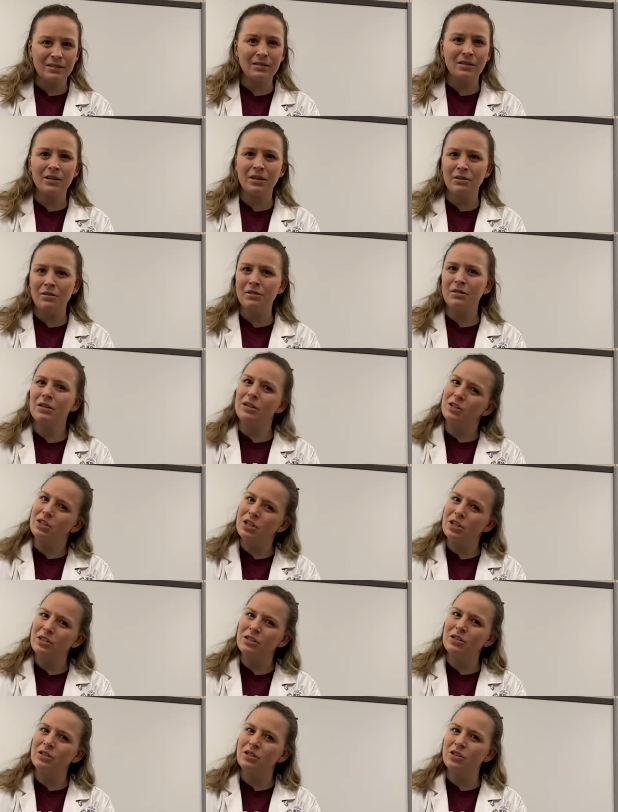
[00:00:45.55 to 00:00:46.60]
literally
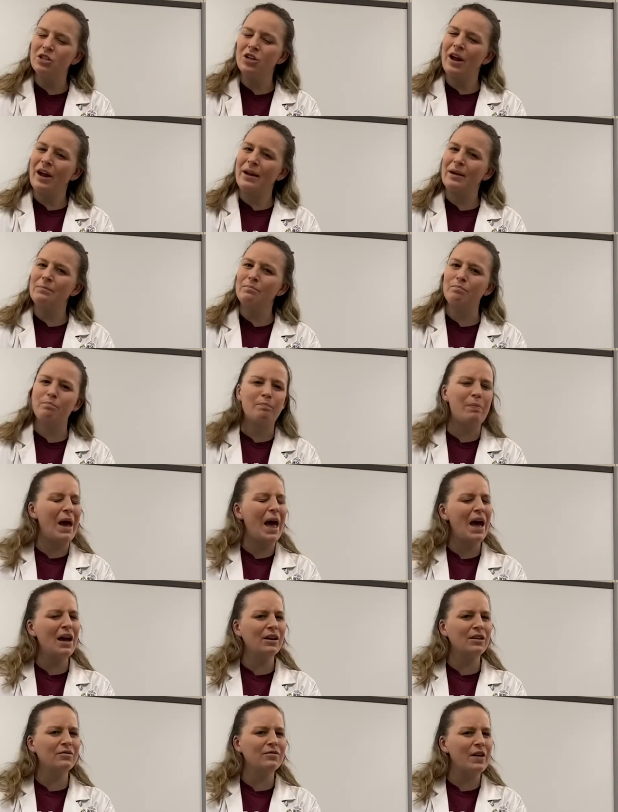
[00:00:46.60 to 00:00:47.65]
just a giant
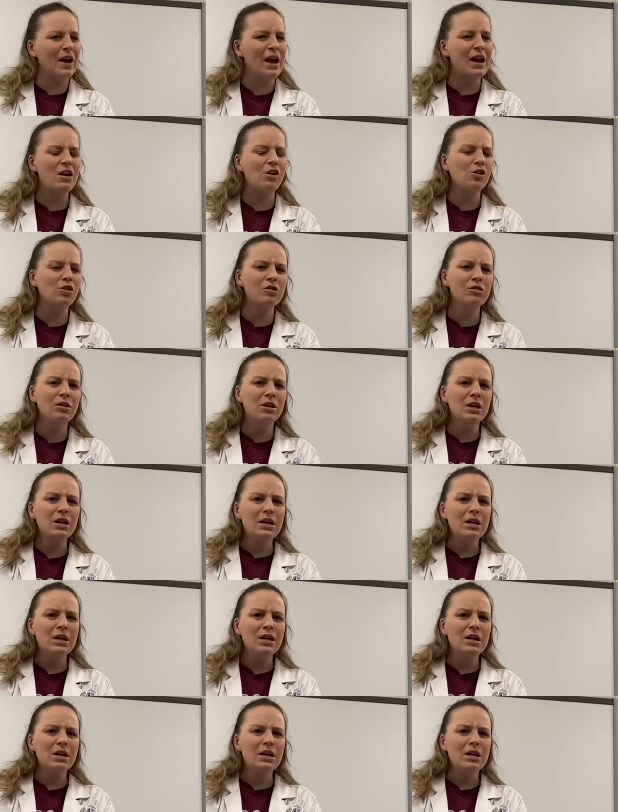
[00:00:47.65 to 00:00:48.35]
bag of air